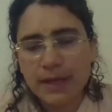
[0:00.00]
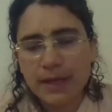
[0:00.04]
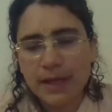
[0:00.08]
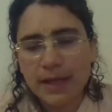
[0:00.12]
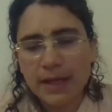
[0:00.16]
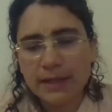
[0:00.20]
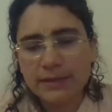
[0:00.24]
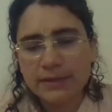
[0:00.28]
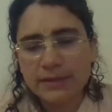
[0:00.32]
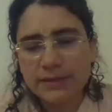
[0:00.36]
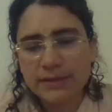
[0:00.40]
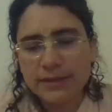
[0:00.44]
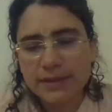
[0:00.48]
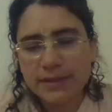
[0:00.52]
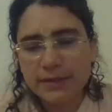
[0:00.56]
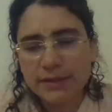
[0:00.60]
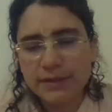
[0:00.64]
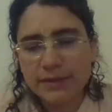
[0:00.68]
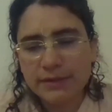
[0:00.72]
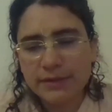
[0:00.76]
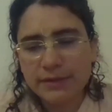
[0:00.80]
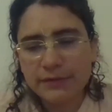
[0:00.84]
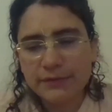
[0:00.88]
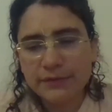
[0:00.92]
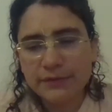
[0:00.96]
And
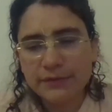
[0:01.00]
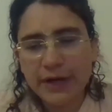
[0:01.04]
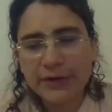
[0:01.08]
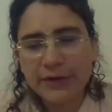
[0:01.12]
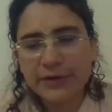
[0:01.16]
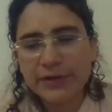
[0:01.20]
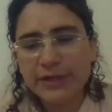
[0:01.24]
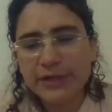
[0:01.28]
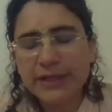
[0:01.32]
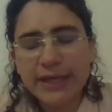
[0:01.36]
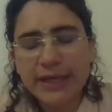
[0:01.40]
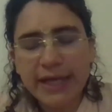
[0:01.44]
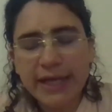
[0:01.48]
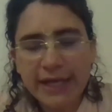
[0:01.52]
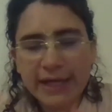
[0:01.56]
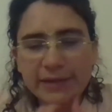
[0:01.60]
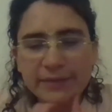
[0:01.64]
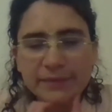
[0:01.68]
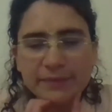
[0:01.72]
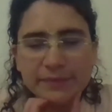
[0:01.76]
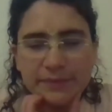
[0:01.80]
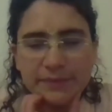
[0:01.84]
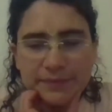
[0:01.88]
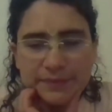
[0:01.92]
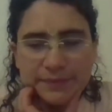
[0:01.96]
the very
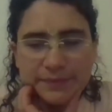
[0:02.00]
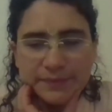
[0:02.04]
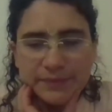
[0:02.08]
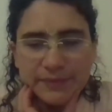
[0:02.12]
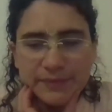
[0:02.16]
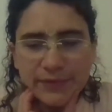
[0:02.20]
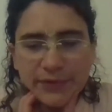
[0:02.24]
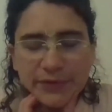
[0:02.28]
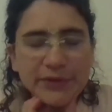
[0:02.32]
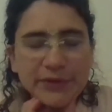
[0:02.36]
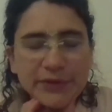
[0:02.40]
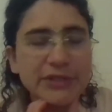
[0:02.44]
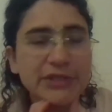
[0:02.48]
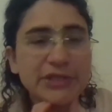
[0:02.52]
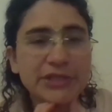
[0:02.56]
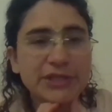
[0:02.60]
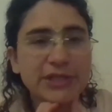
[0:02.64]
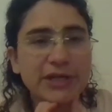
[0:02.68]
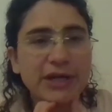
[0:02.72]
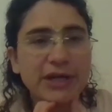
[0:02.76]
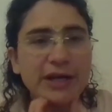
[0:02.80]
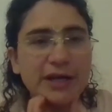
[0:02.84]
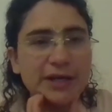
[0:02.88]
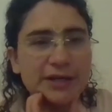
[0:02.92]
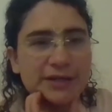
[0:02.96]
name
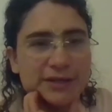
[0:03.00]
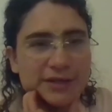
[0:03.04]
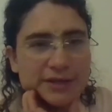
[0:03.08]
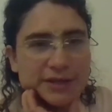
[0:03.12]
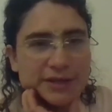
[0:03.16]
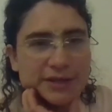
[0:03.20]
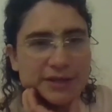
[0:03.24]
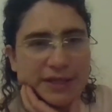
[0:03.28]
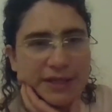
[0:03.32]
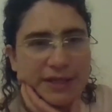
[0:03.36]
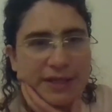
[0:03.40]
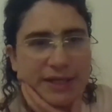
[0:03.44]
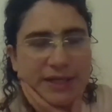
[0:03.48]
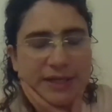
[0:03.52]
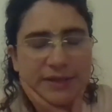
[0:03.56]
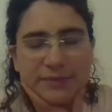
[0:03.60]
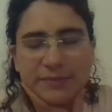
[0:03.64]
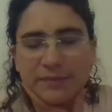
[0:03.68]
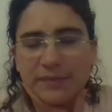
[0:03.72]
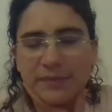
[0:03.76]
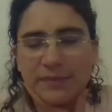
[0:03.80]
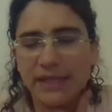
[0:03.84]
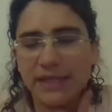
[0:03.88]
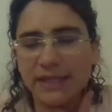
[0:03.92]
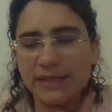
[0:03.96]
Krishna, it
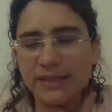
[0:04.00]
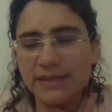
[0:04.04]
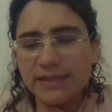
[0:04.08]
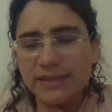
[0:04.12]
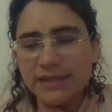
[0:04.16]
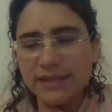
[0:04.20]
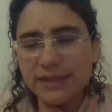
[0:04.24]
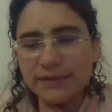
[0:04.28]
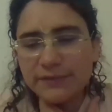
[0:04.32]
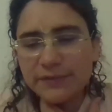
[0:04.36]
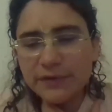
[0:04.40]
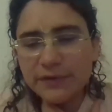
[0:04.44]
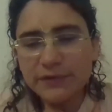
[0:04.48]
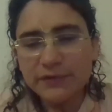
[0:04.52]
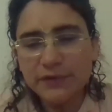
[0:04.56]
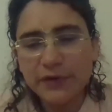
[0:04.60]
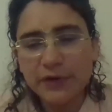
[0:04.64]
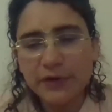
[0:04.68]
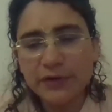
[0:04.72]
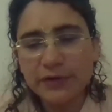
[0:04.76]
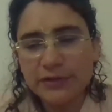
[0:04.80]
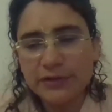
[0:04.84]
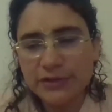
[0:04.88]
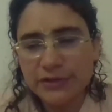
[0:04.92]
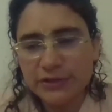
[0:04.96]

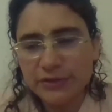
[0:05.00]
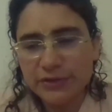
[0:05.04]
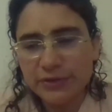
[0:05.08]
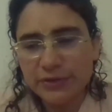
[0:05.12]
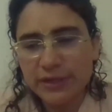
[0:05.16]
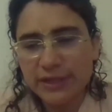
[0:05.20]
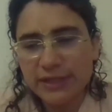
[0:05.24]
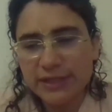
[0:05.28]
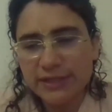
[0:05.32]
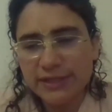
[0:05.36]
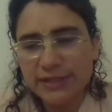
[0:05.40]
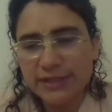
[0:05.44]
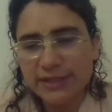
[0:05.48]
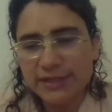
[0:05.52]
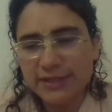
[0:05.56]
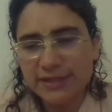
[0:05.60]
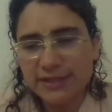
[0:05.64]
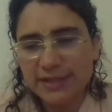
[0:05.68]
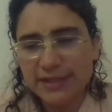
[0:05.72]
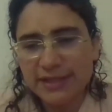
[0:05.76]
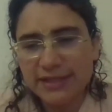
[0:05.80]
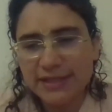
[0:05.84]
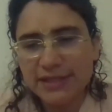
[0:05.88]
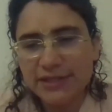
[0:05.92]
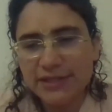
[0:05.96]
refers to
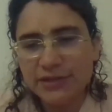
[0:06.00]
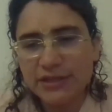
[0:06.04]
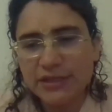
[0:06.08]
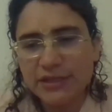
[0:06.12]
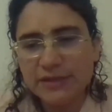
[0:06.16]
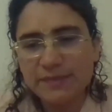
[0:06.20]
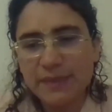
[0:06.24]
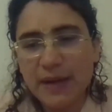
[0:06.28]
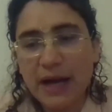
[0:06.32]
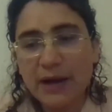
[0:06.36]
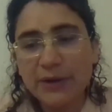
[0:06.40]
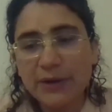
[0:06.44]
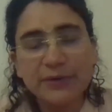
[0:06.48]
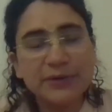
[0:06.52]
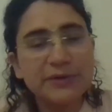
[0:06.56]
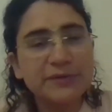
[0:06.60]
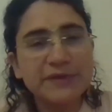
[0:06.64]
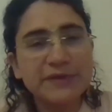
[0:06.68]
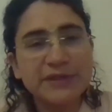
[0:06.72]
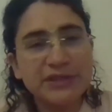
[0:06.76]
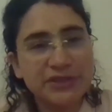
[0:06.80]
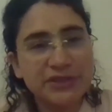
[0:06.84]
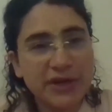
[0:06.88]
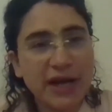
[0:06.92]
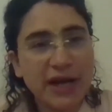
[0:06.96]
his power
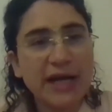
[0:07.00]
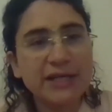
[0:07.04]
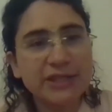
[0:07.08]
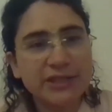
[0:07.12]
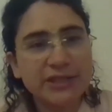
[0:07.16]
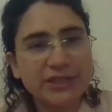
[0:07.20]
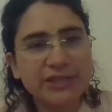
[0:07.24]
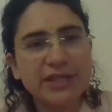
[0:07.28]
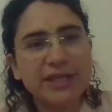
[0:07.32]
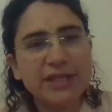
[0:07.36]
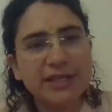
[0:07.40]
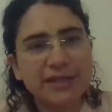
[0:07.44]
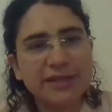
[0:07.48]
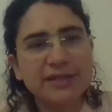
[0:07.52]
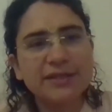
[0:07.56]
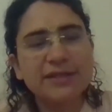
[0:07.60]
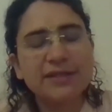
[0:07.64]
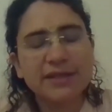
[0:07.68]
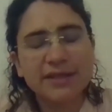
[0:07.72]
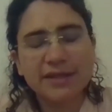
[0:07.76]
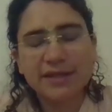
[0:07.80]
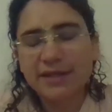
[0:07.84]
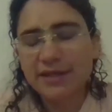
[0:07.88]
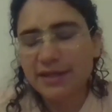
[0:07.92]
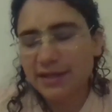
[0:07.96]
of attraction,
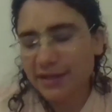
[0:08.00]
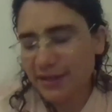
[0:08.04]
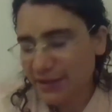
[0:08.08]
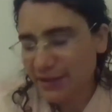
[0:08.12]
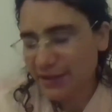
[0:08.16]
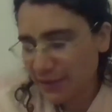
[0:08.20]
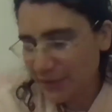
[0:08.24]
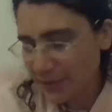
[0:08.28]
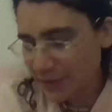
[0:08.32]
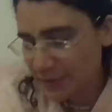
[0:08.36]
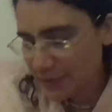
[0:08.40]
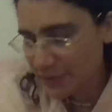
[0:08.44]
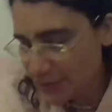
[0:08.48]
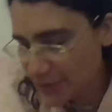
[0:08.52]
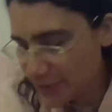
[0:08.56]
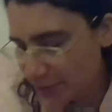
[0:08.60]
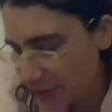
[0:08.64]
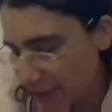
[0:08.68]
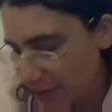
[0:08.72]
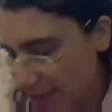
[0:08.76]
to